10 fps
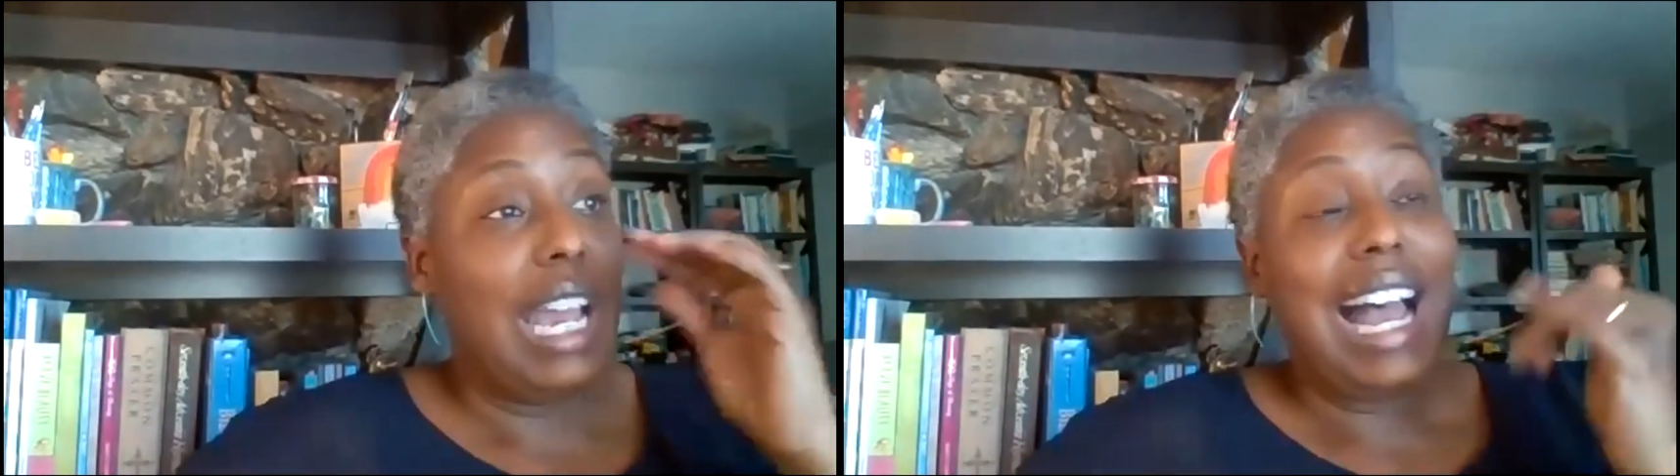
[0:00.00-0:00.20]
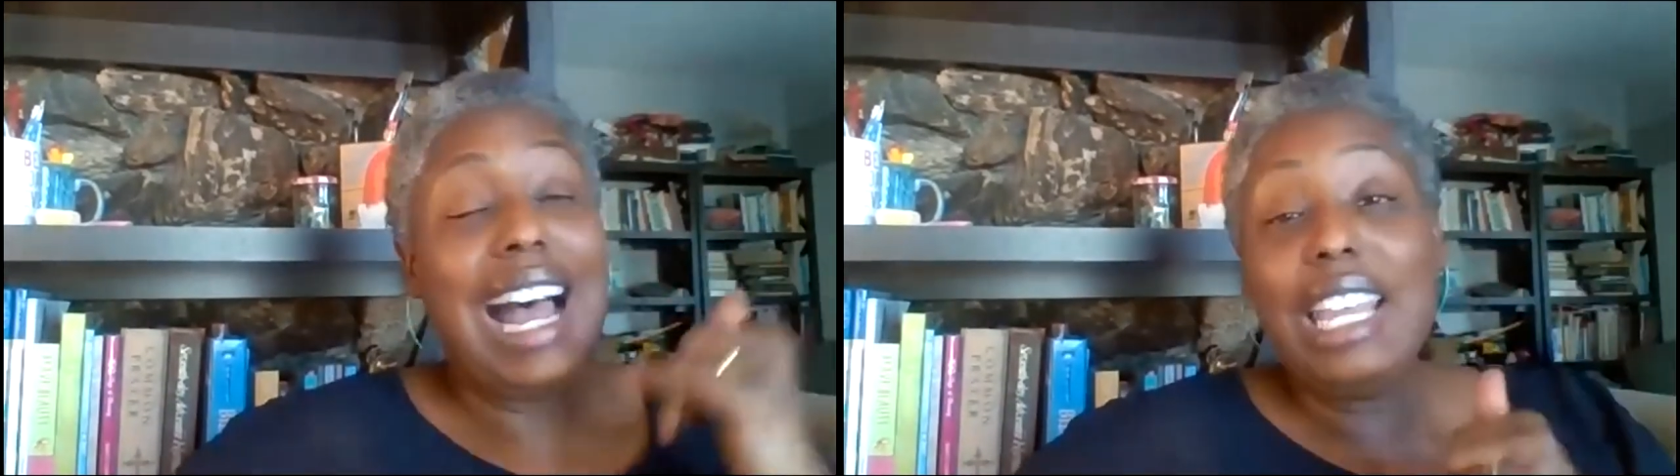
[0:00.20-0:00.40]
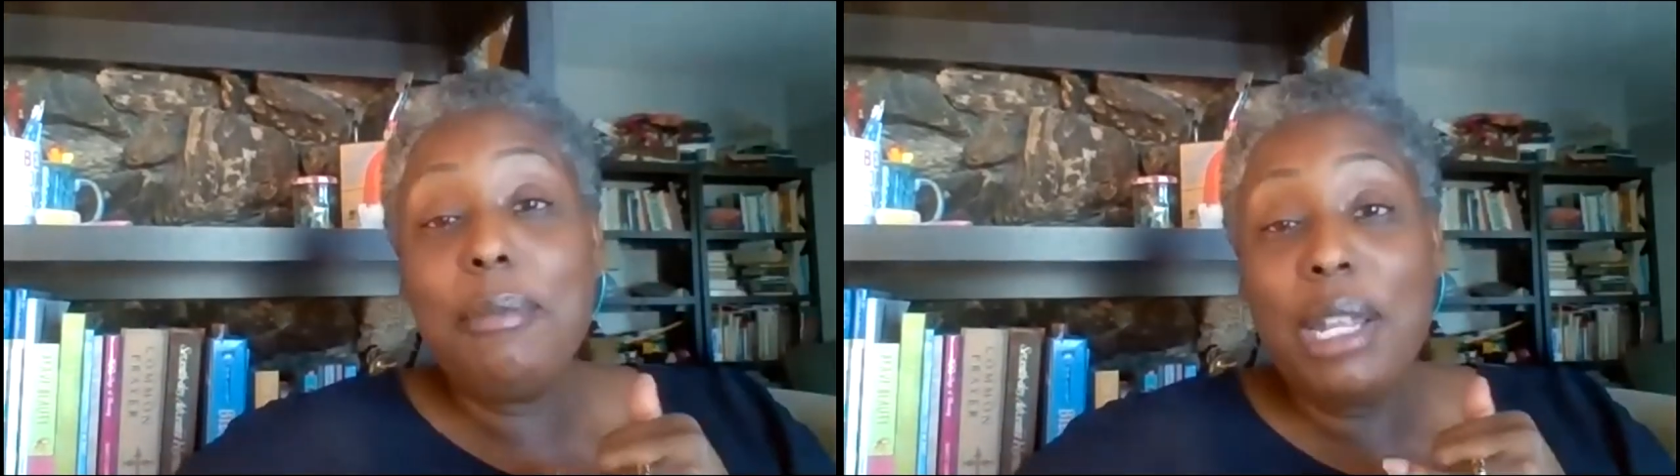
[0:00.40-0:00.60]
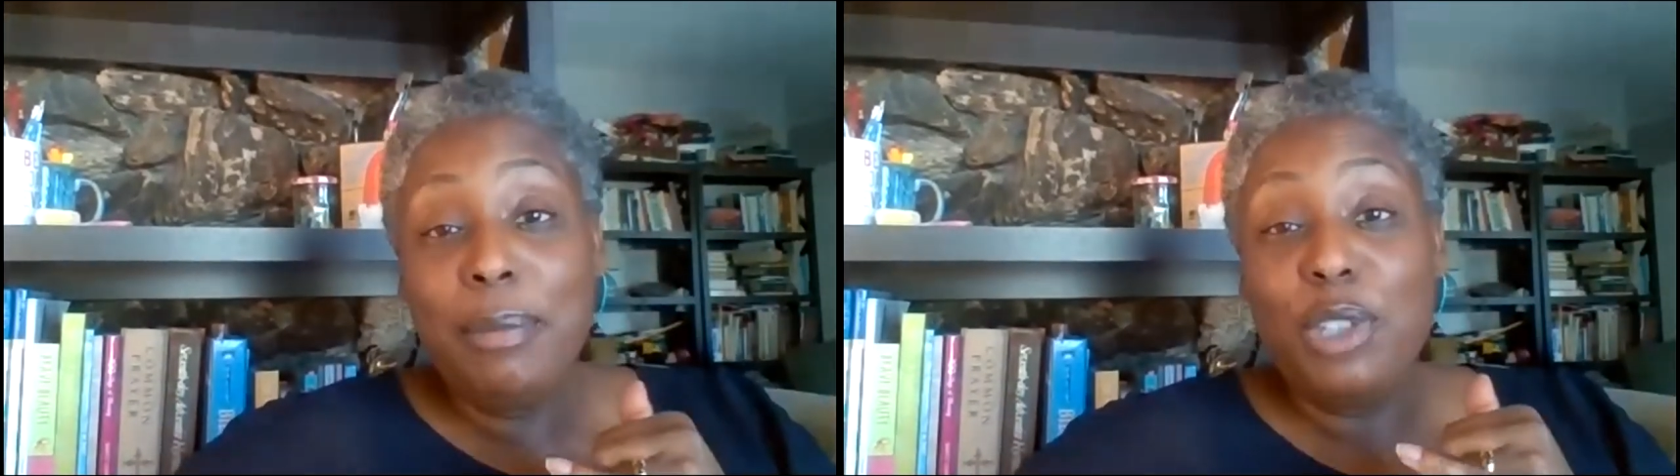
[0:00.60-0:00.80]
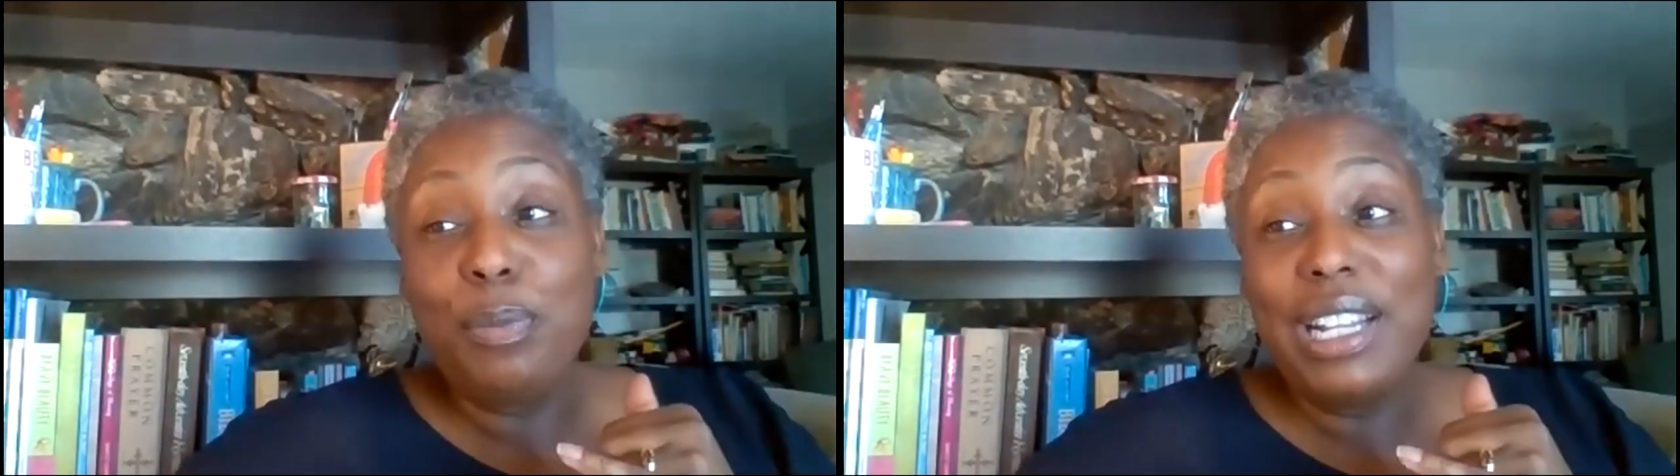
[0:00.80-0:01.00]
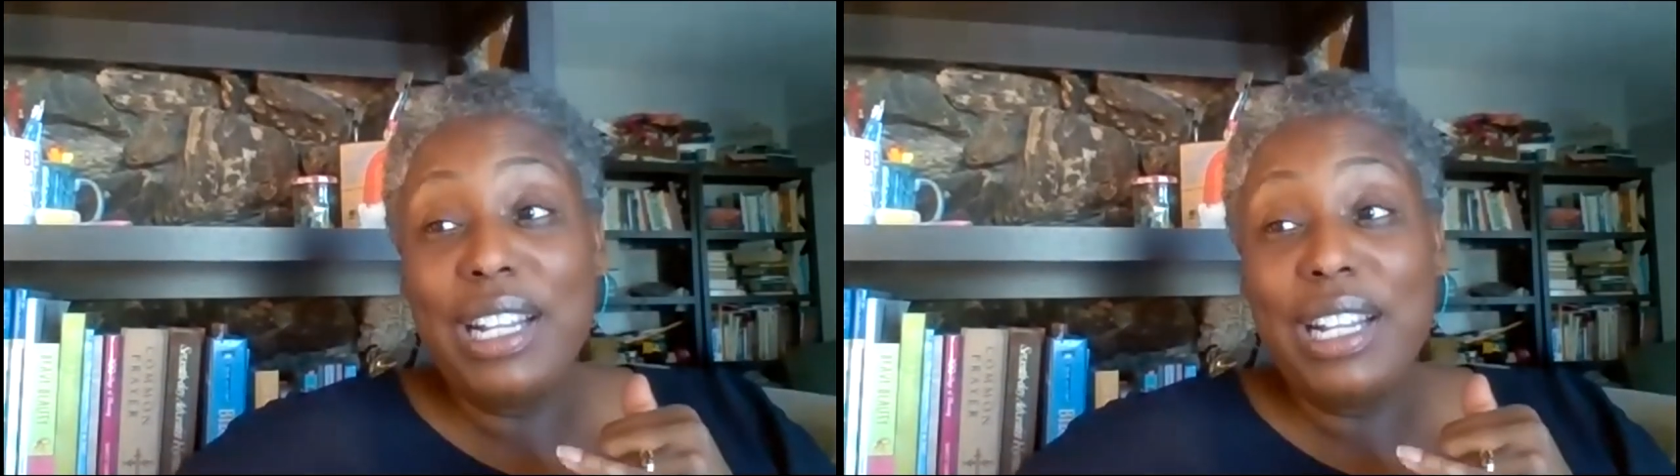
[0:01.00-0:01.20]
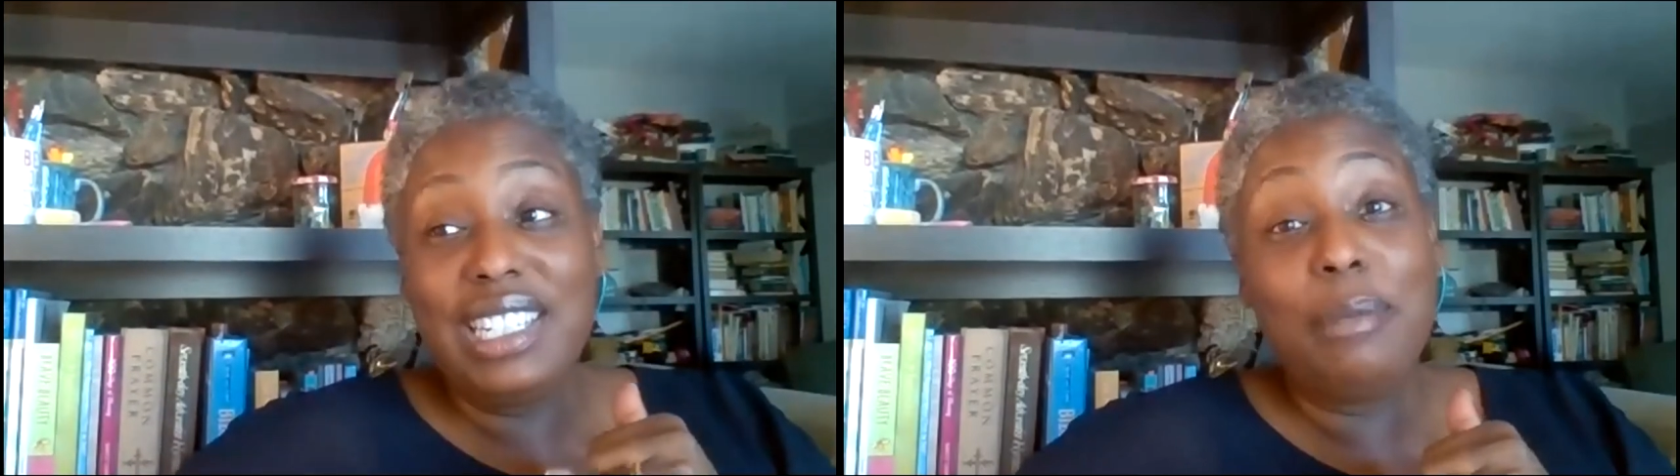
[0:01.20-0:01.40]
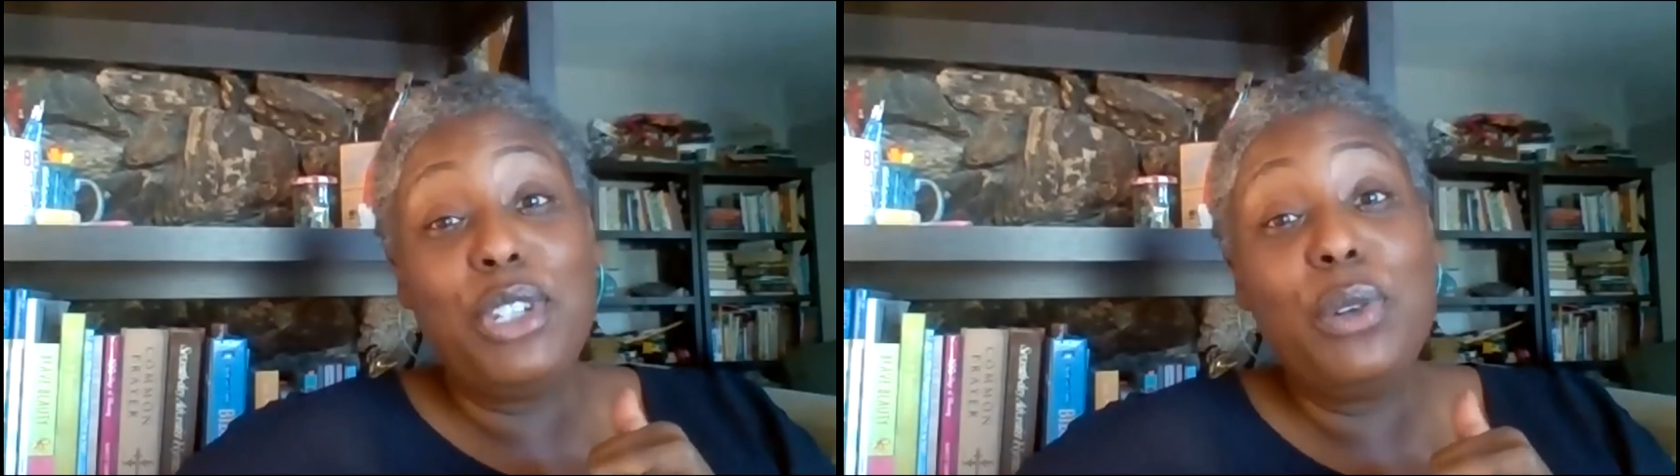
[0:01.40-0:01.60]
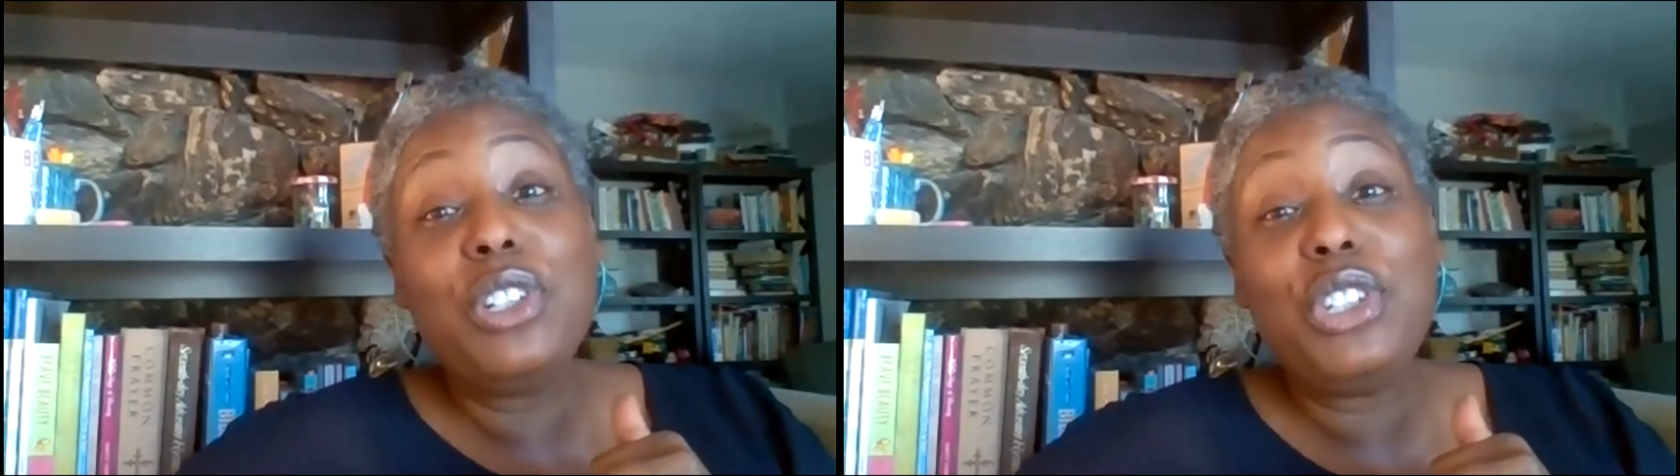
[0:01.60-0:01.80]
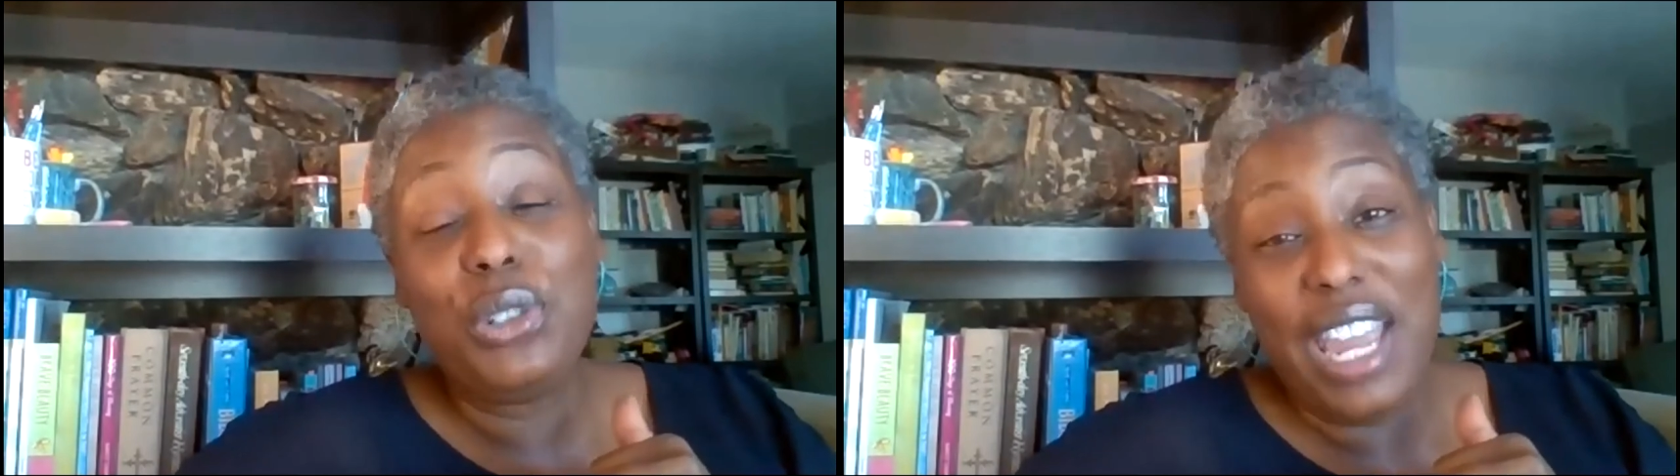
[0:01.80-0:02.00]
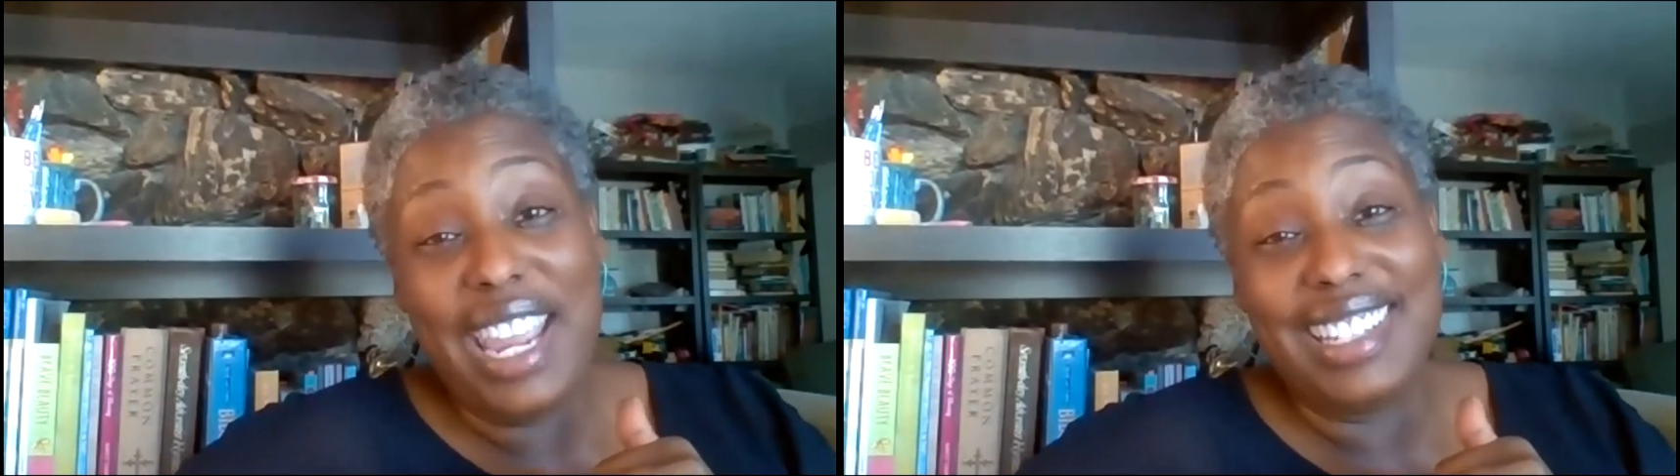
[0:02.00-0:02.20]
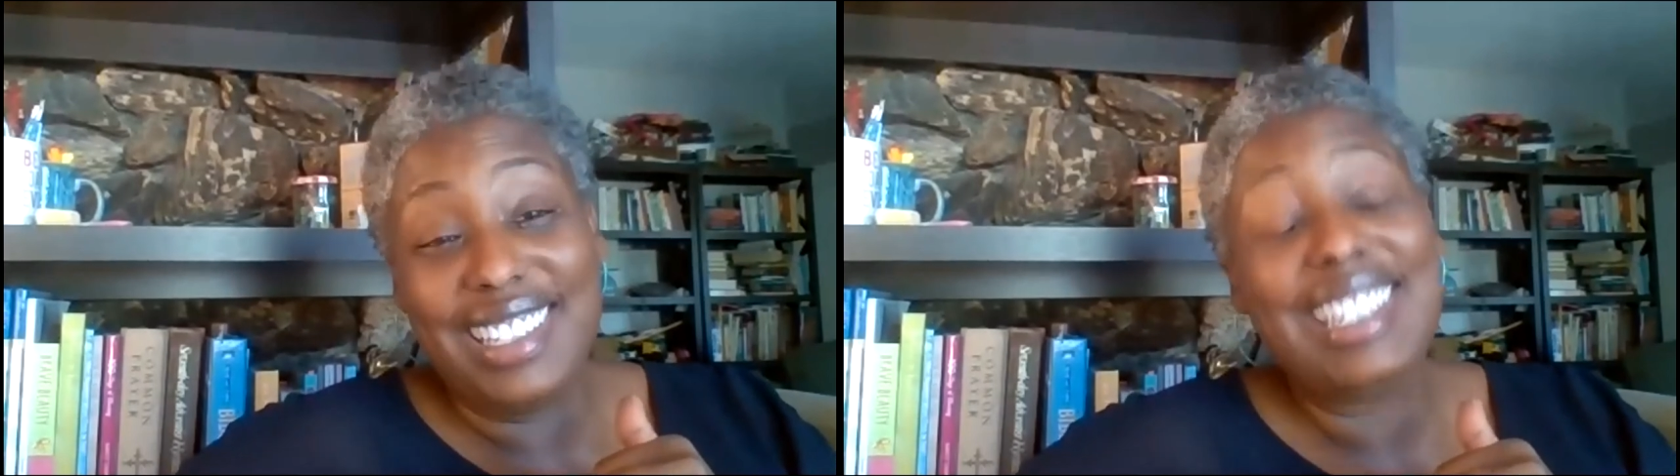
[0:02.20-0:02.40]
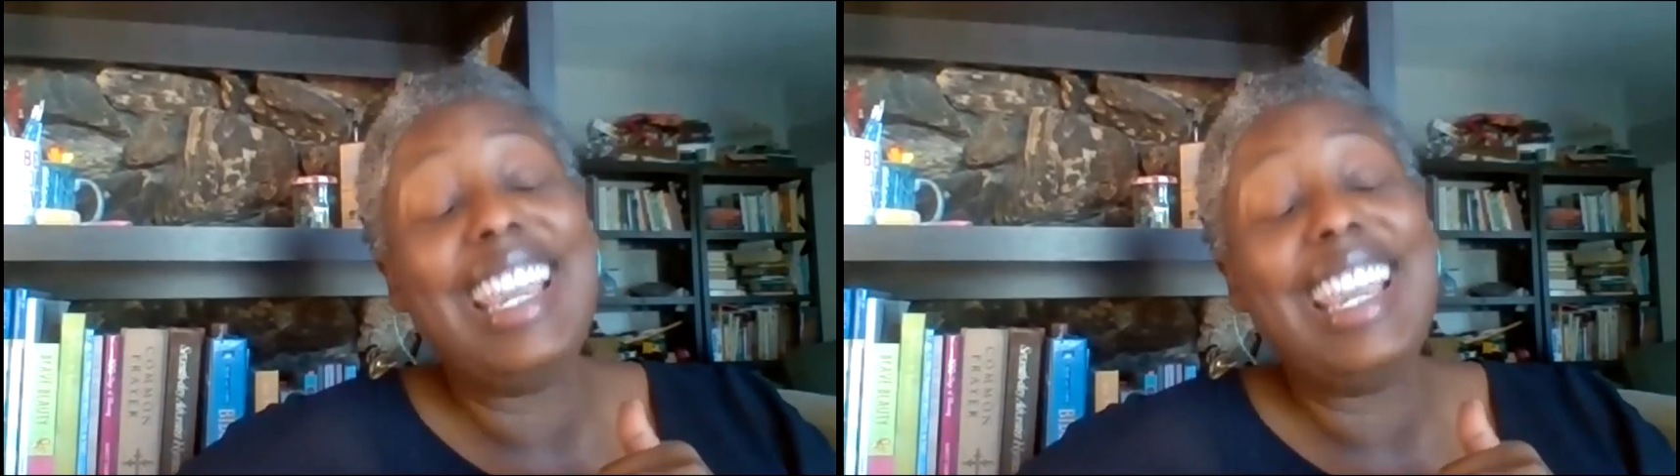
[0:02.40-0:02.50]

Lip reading: hi, I'm 9 months pregnant and I'm due in 2 days.